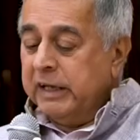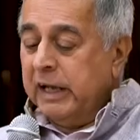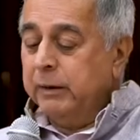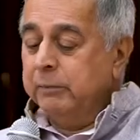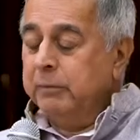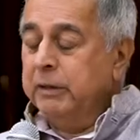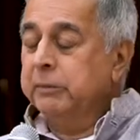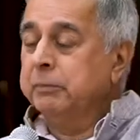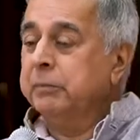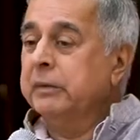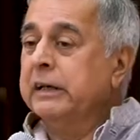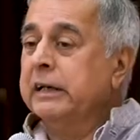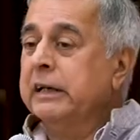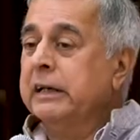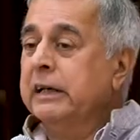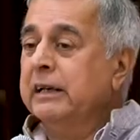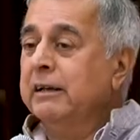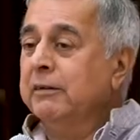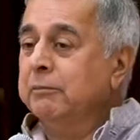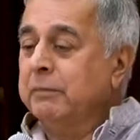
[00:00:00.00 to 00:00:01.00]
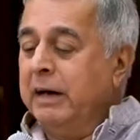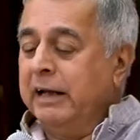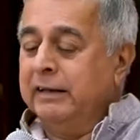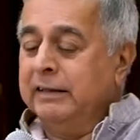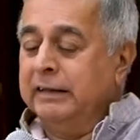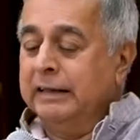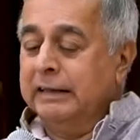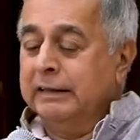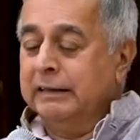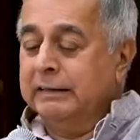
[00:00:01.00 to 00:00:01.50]
ABP
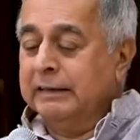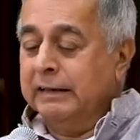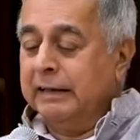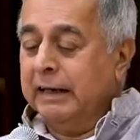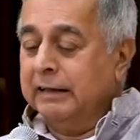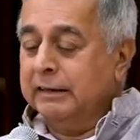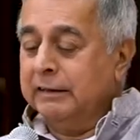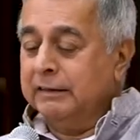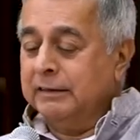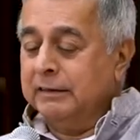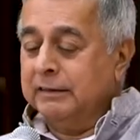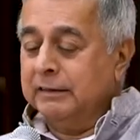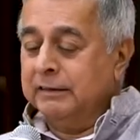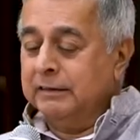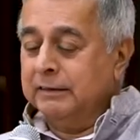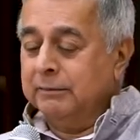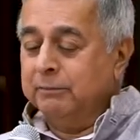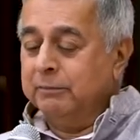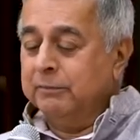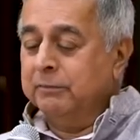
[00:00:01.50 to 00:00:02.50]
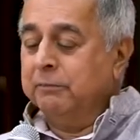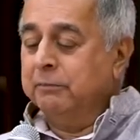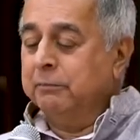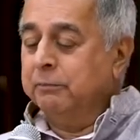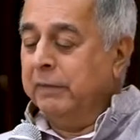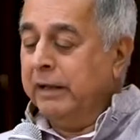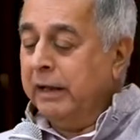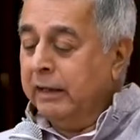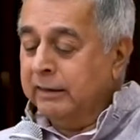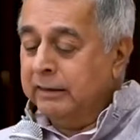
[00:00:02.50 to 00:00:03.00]
managing director
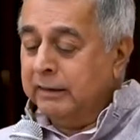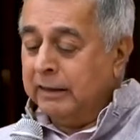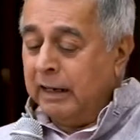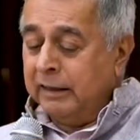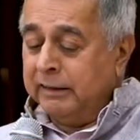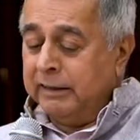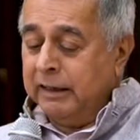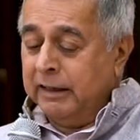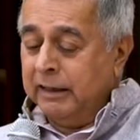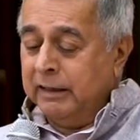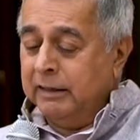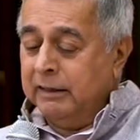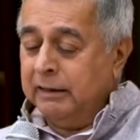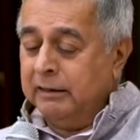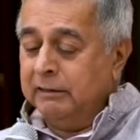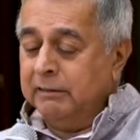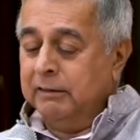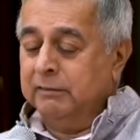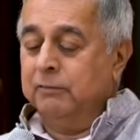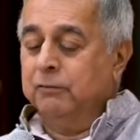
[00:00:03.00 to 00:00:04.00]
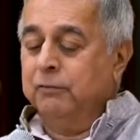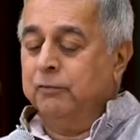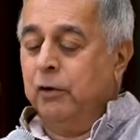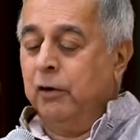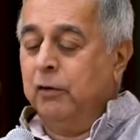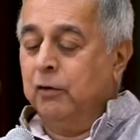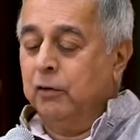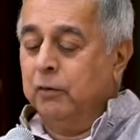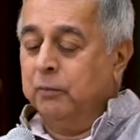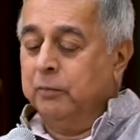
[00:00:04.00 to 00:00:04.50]
Milind Kandekar,
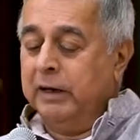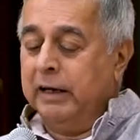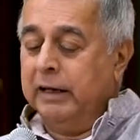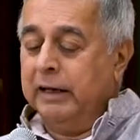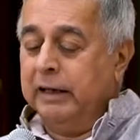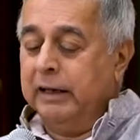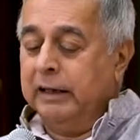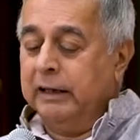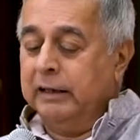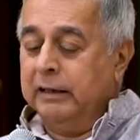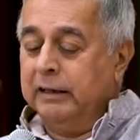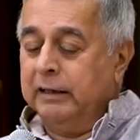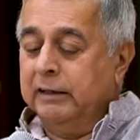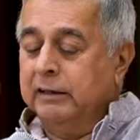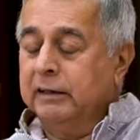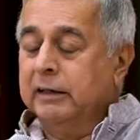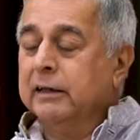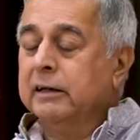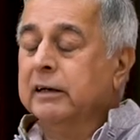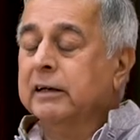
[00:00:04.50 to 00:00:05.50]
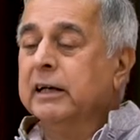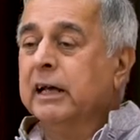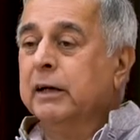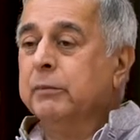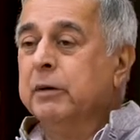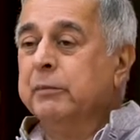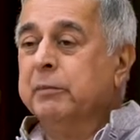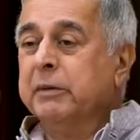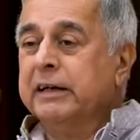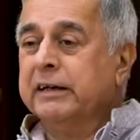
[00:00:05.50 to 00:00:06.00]
followed by
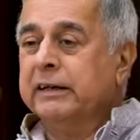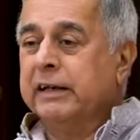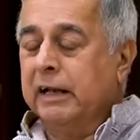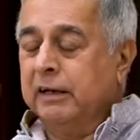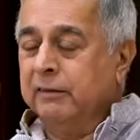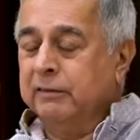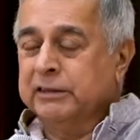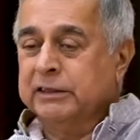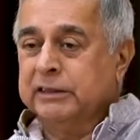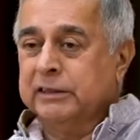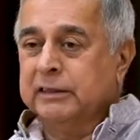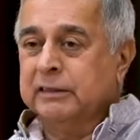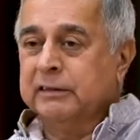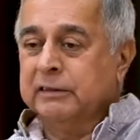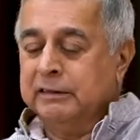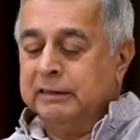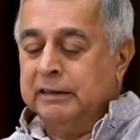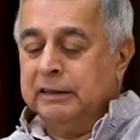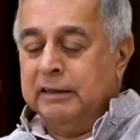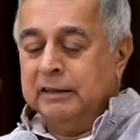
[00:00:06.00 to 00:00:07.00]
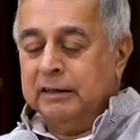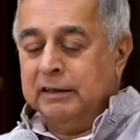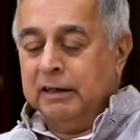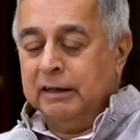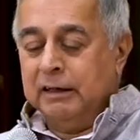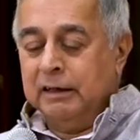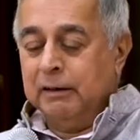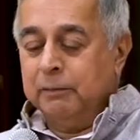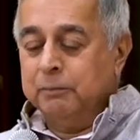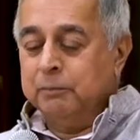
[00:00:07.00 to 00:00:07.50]
ABP television,
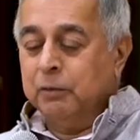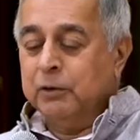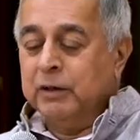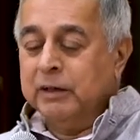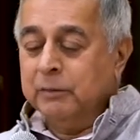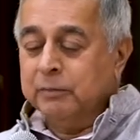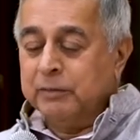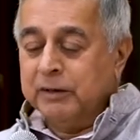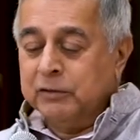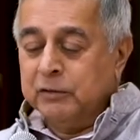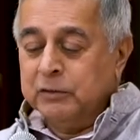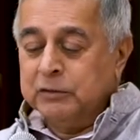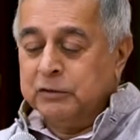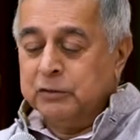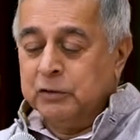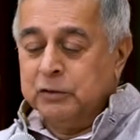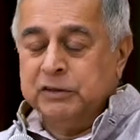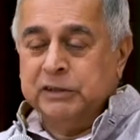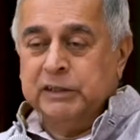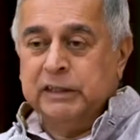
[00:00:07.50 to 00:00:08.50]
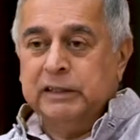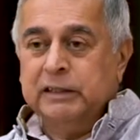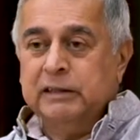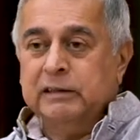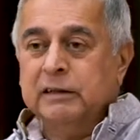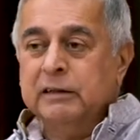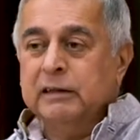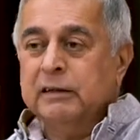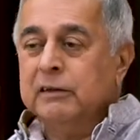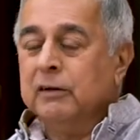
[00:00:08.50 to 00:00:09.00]
Punya Prasun
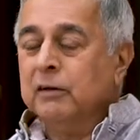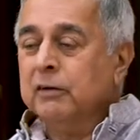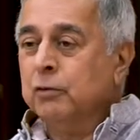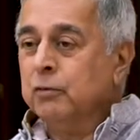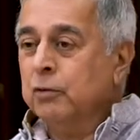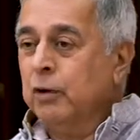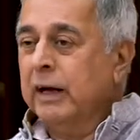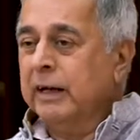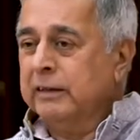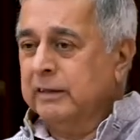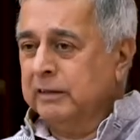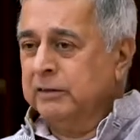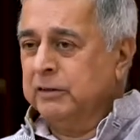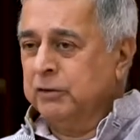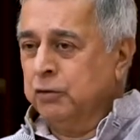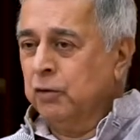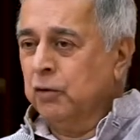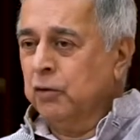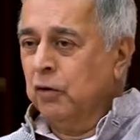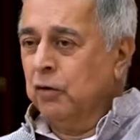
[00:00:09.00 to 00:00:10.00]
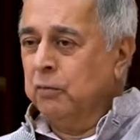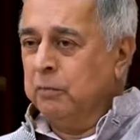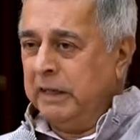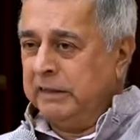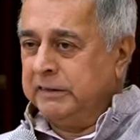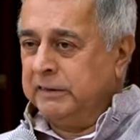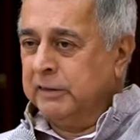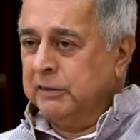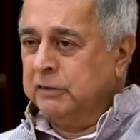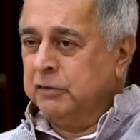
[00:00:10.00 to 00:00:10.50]
Joshi, who had this show called
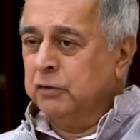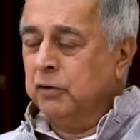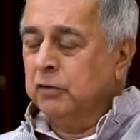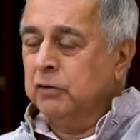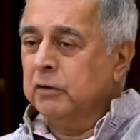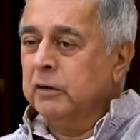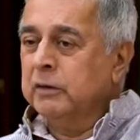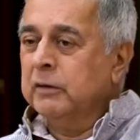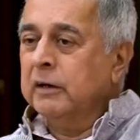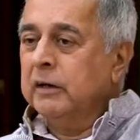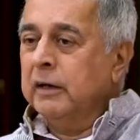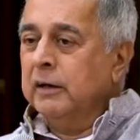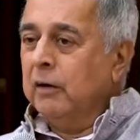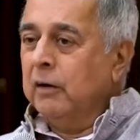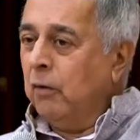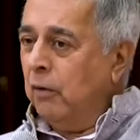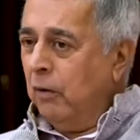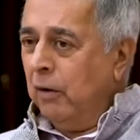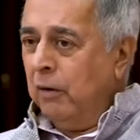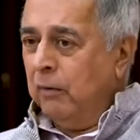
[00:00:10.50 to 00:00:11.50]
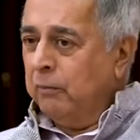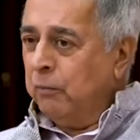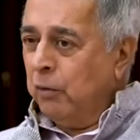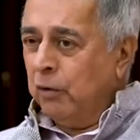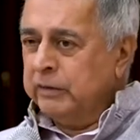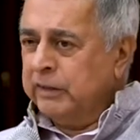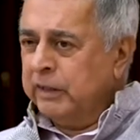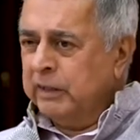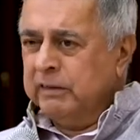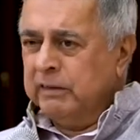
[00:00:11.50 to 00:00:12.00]
Masterstroke,
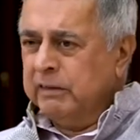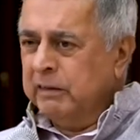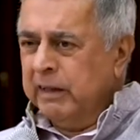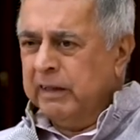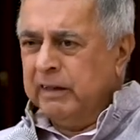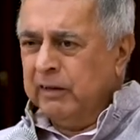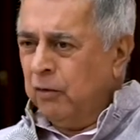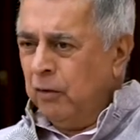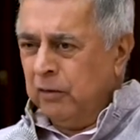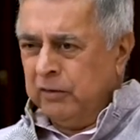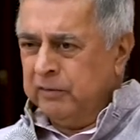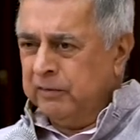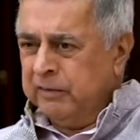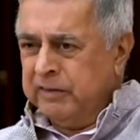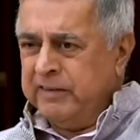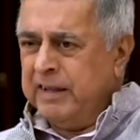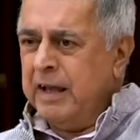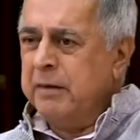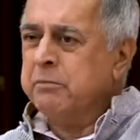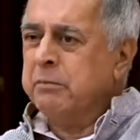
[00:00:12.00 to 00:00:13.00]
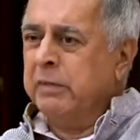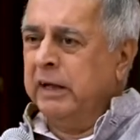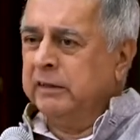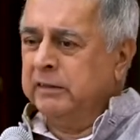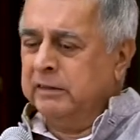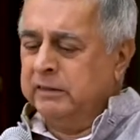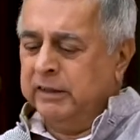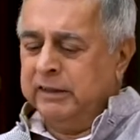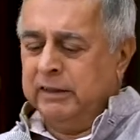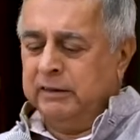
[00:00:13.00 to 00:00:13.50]
both in the course of the same
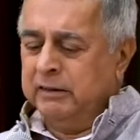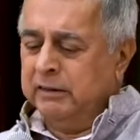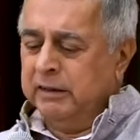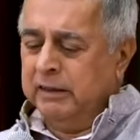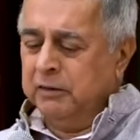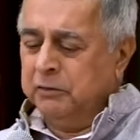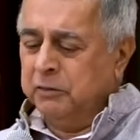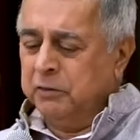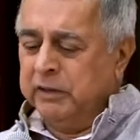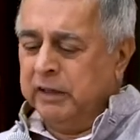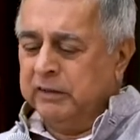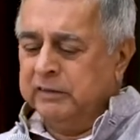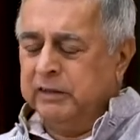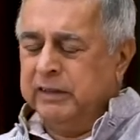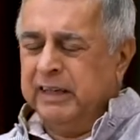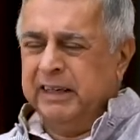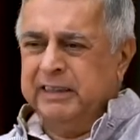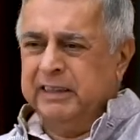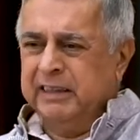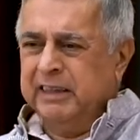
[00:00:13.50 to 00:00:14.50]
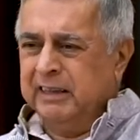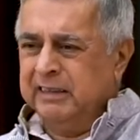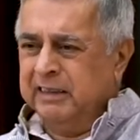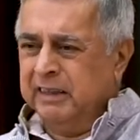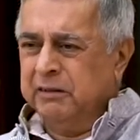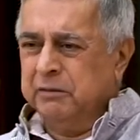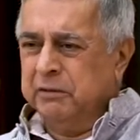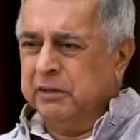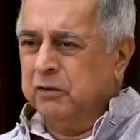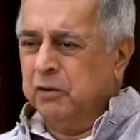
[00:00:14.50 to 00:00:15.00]
month in 2018, I
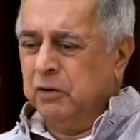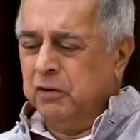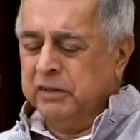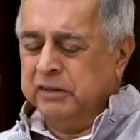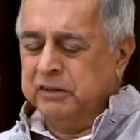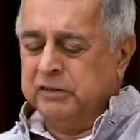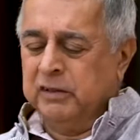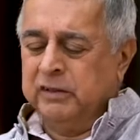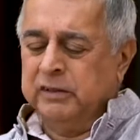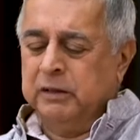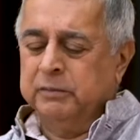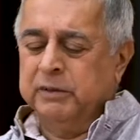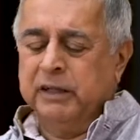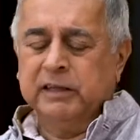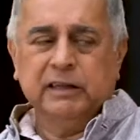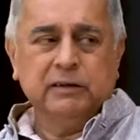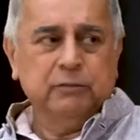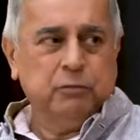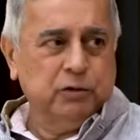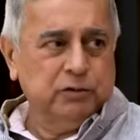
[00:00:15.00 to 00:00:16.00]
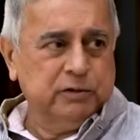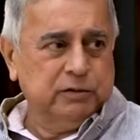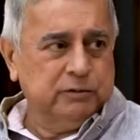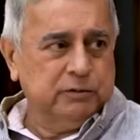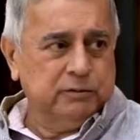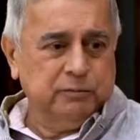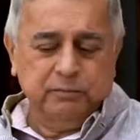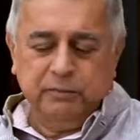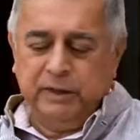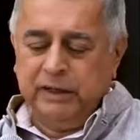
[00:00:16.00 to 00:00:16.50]
think it was in August or something, they both
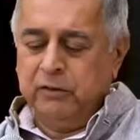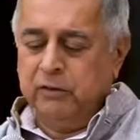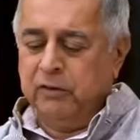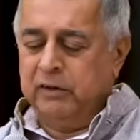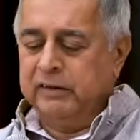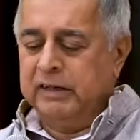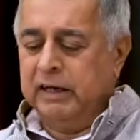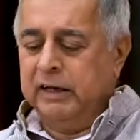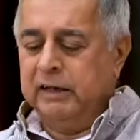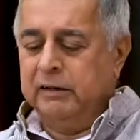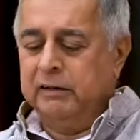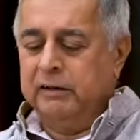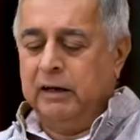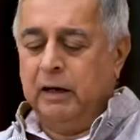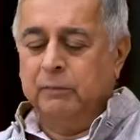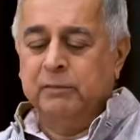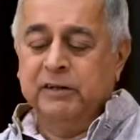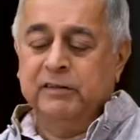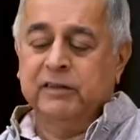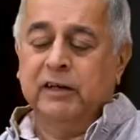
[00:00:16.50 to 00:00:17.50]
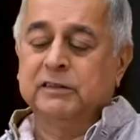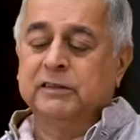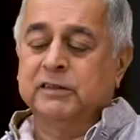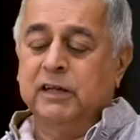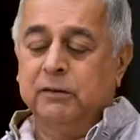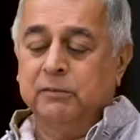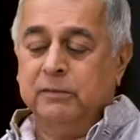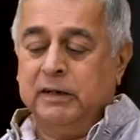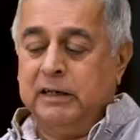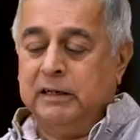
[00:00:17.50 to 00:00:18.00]
made to resign. Abhisar
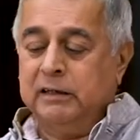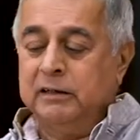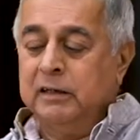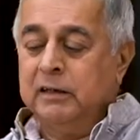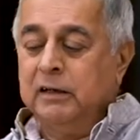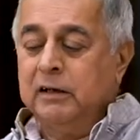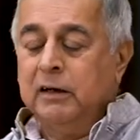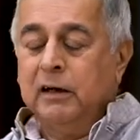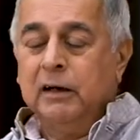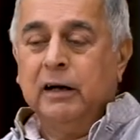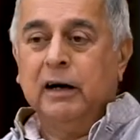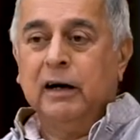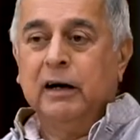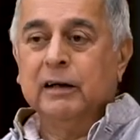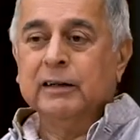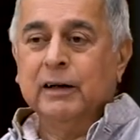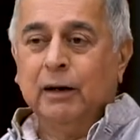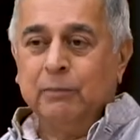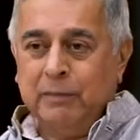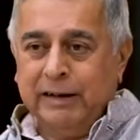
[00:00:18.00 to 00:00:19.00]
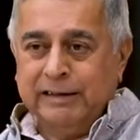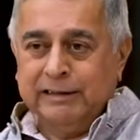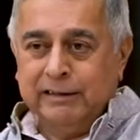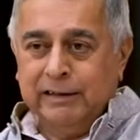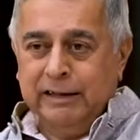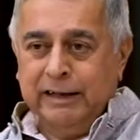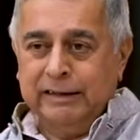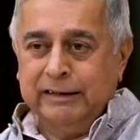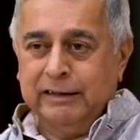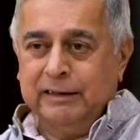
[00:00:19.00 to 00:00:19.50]
Sharma, a
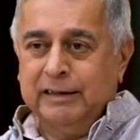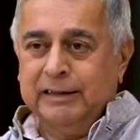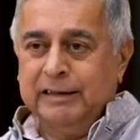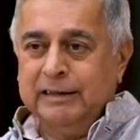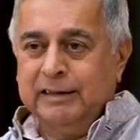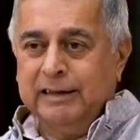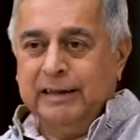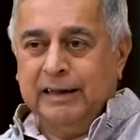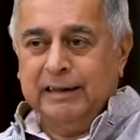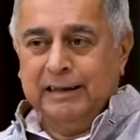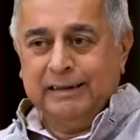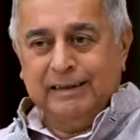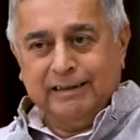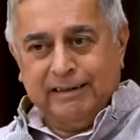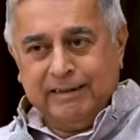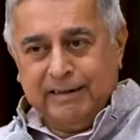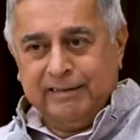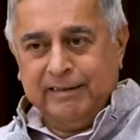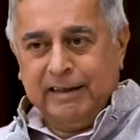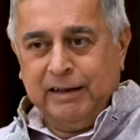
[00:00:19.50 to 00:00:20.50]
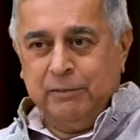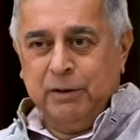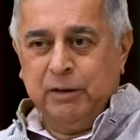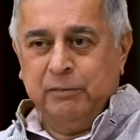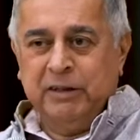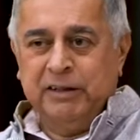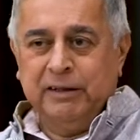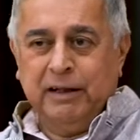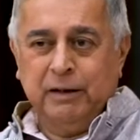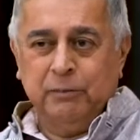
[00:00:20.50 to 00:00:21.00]
month later in the same
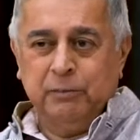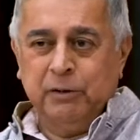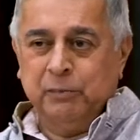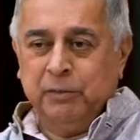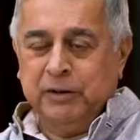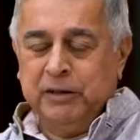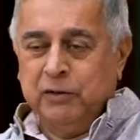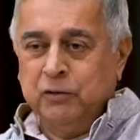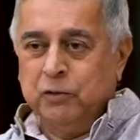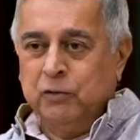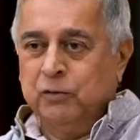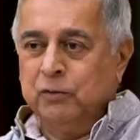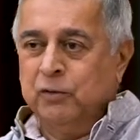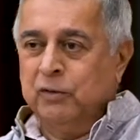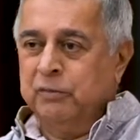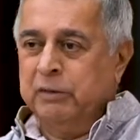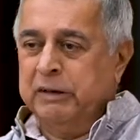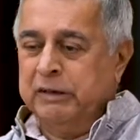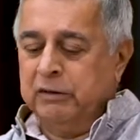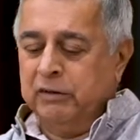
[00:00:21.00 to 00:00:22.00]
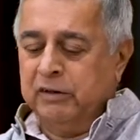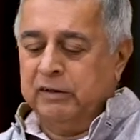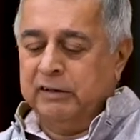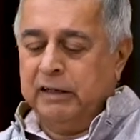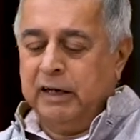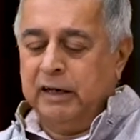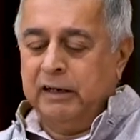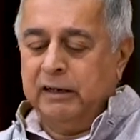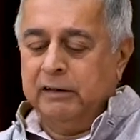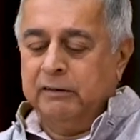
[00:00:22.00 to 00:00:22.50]
ABP News, was made to
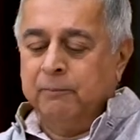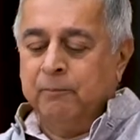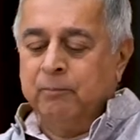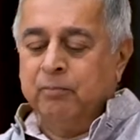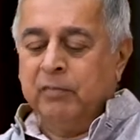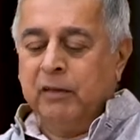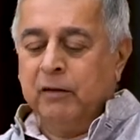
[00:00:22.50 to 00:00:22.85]
resign.